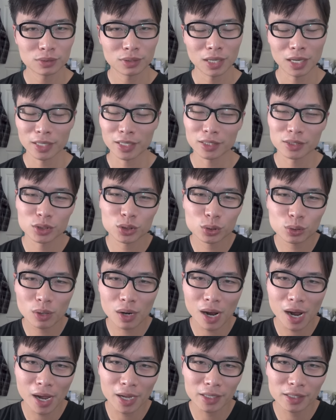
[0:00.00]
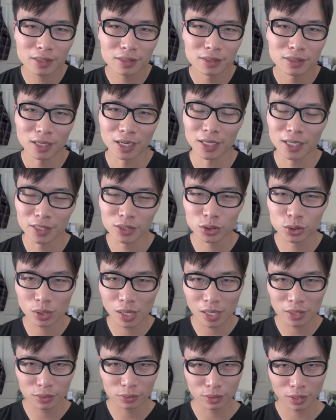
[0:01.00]
I can try
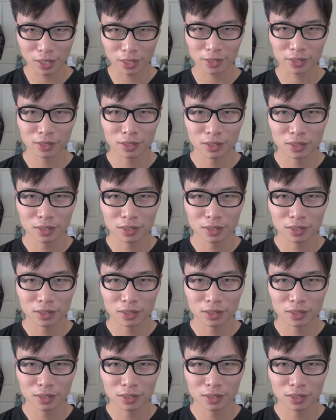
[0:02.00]
to like